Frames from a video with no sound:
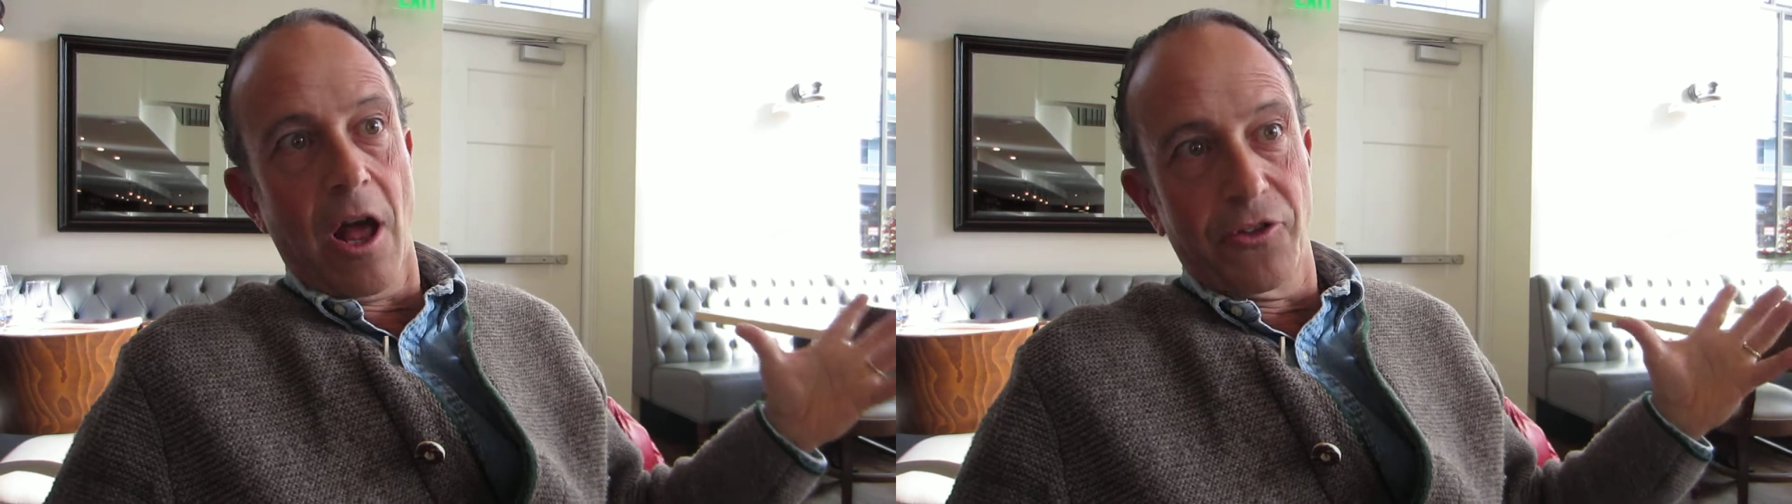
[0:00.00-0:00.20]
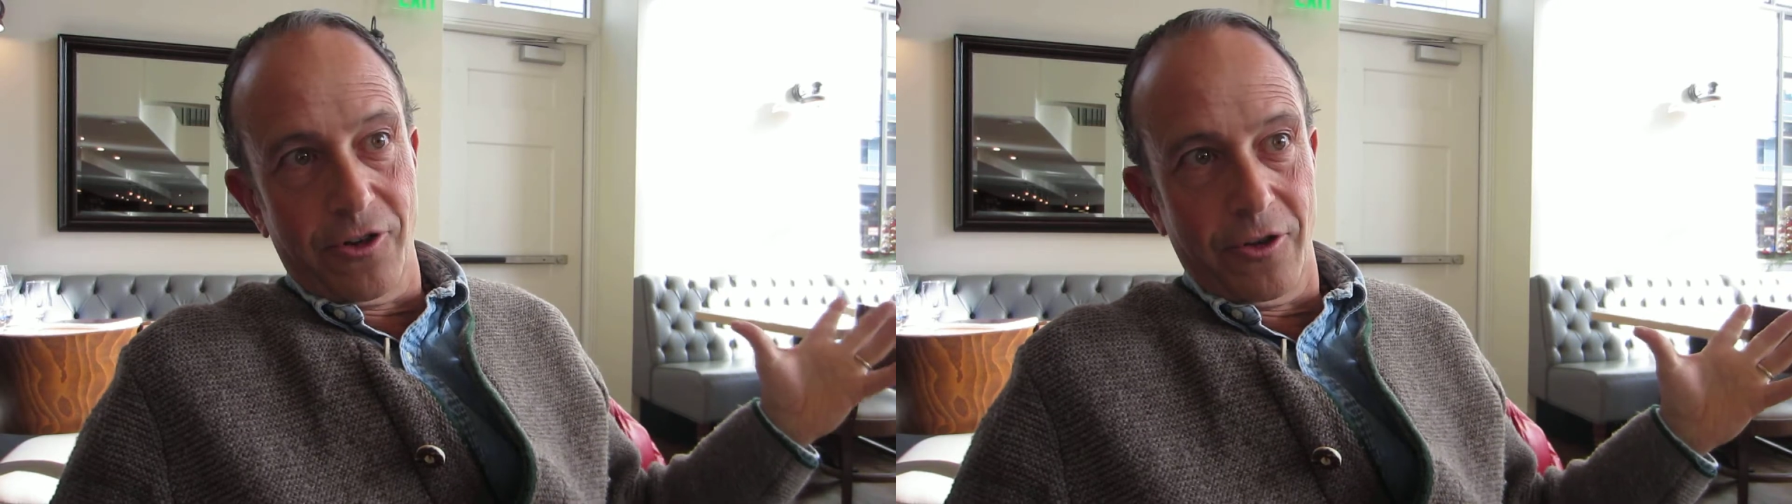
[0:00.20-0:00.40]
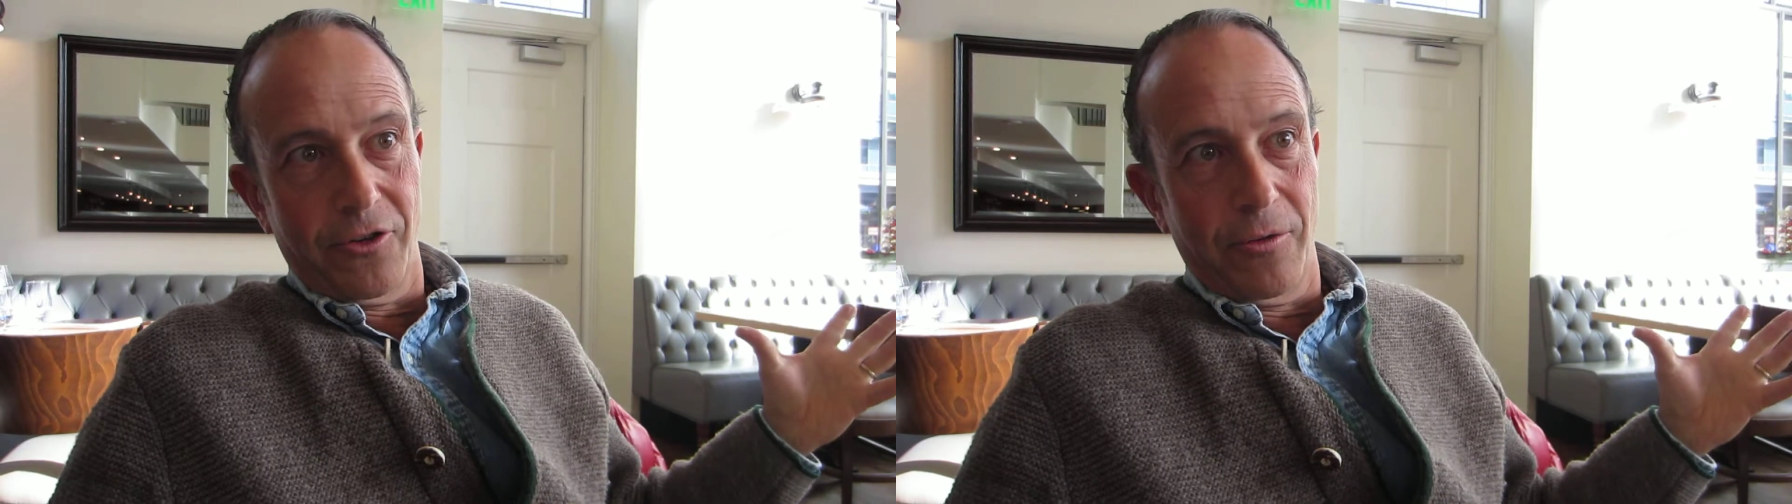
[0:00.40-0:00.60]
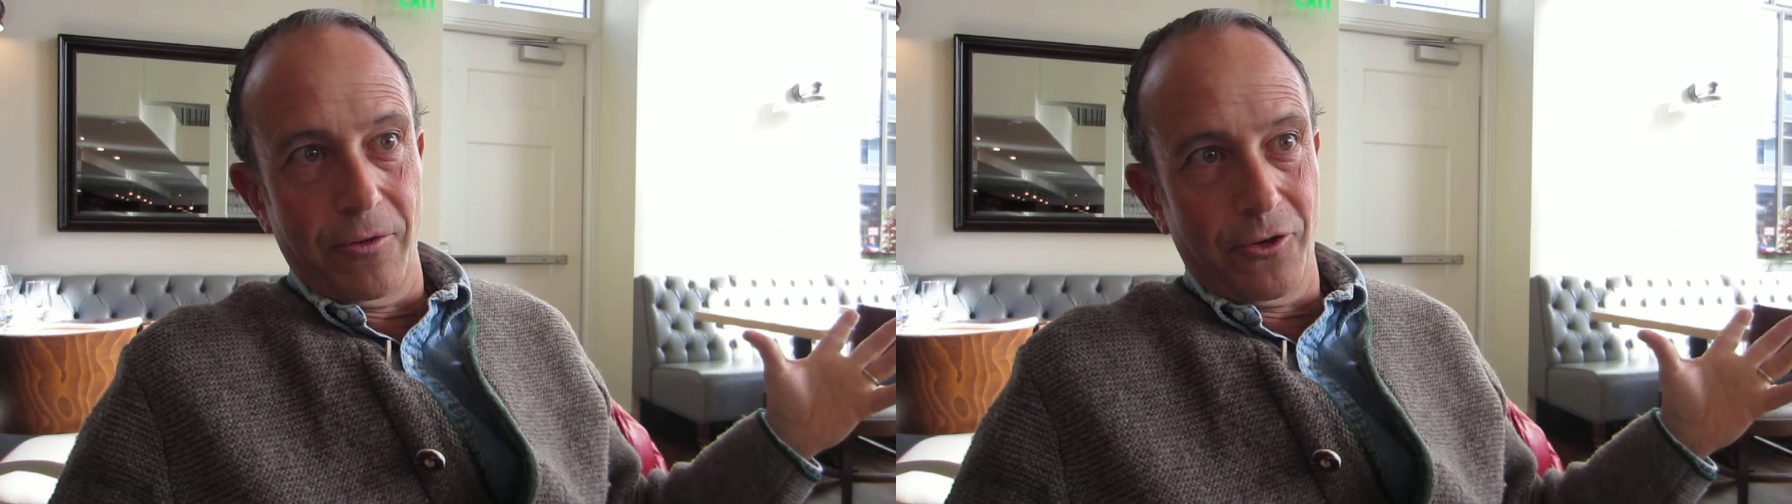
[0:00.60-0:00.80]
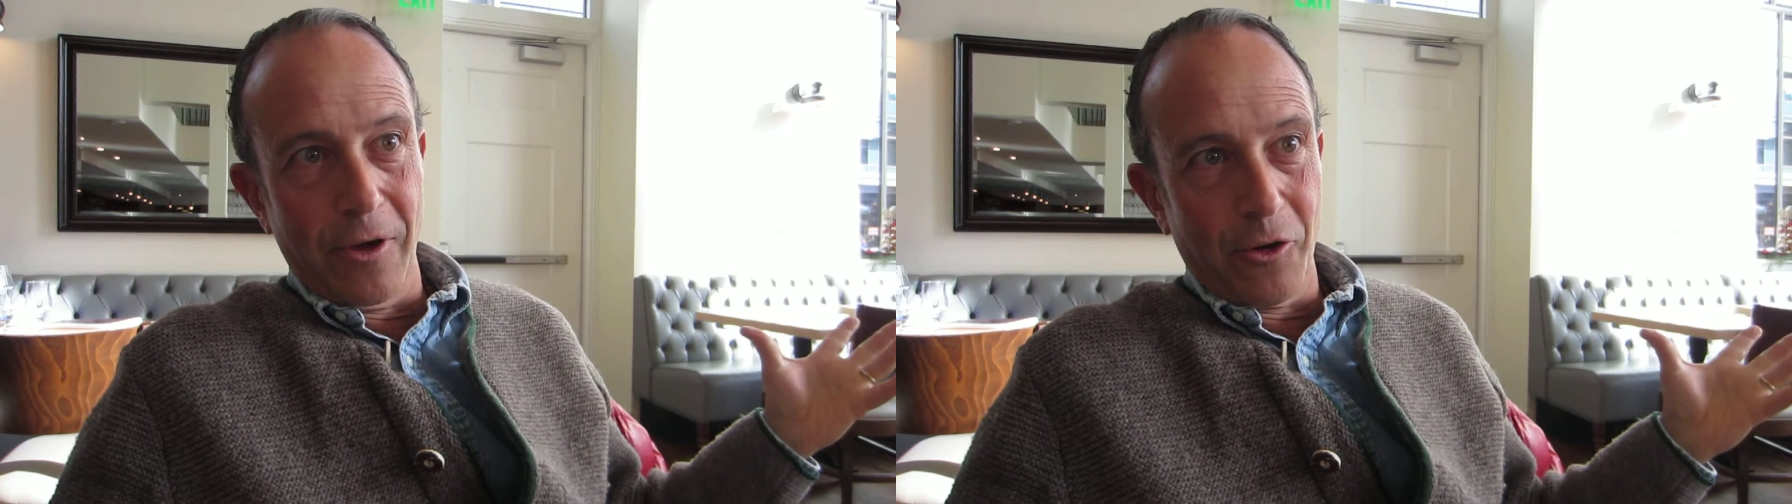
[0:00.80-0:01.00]
answer
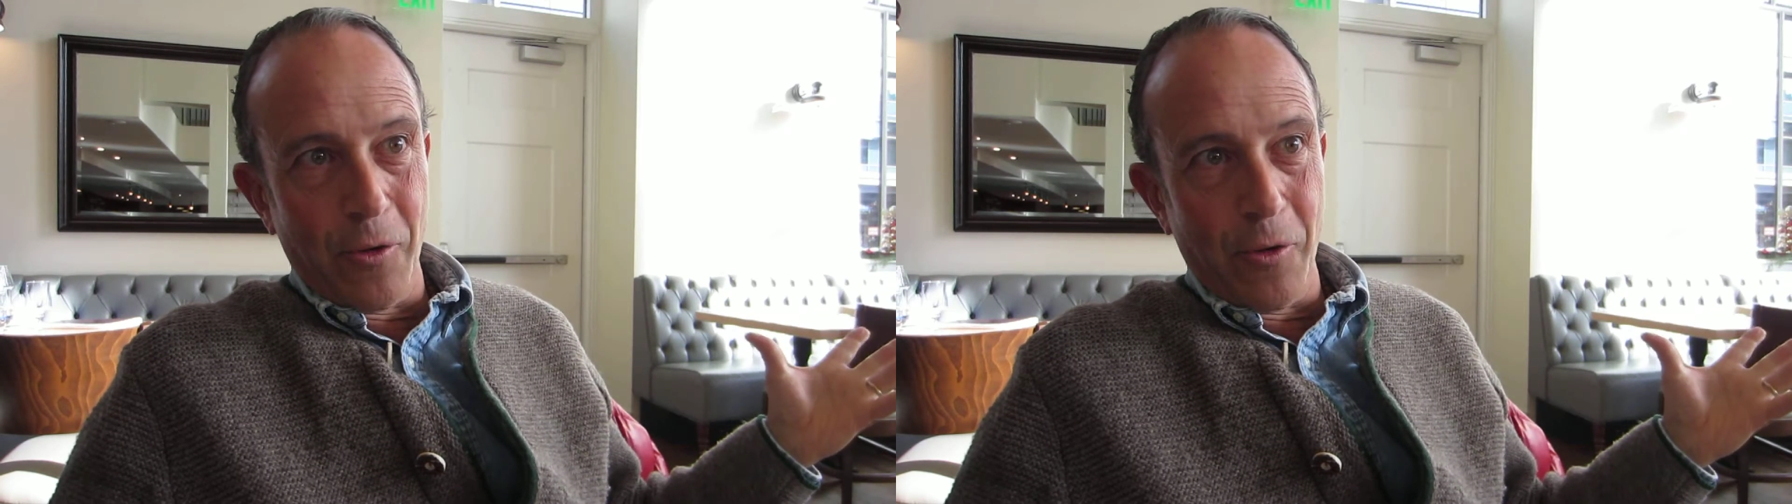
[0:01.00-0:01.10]
to a